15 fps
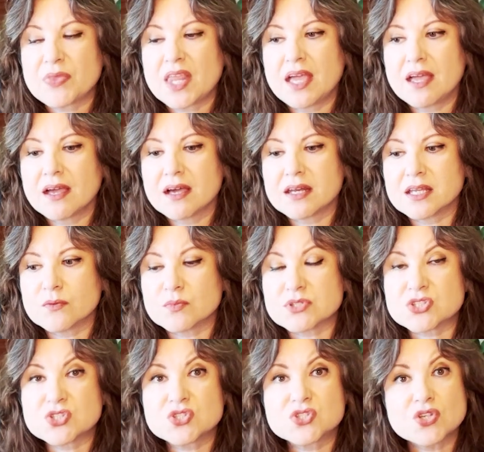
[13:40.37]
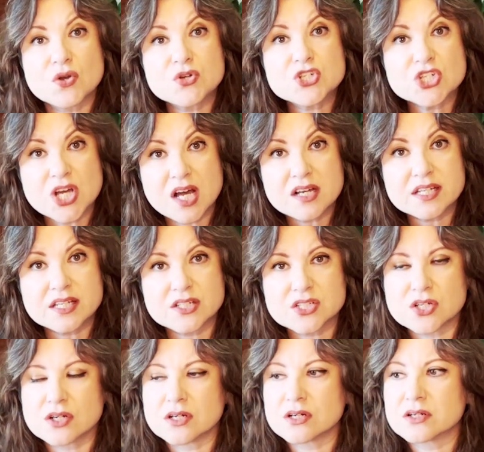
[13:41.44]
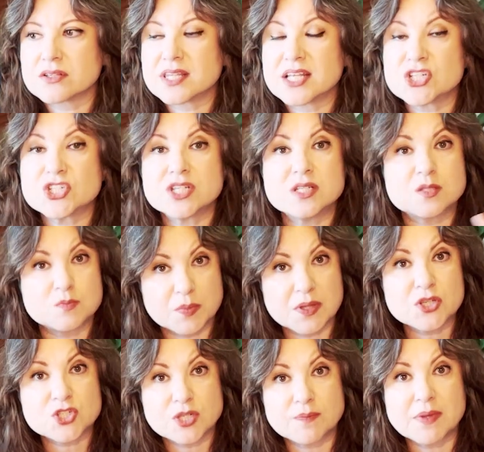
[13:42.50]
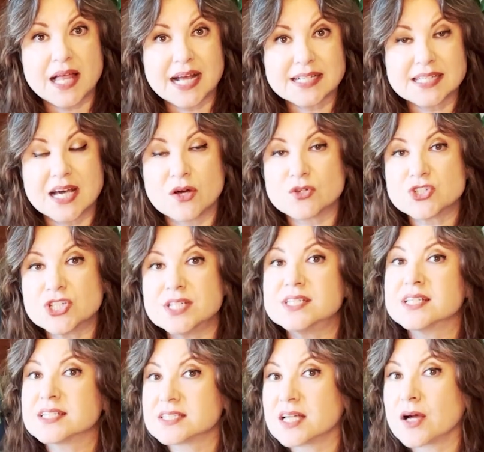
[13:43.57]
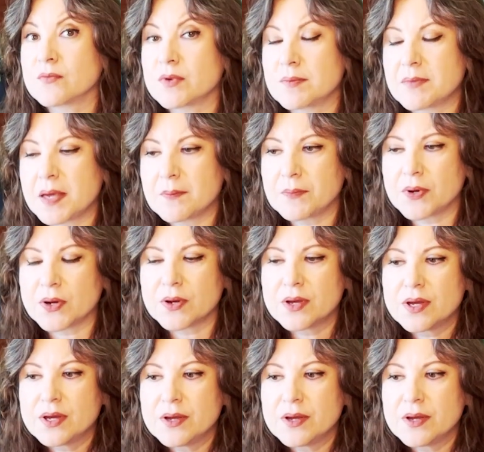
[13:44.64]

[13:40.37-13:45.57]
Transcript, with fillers: And it was so shocking to her that she blacked out. She does not remember.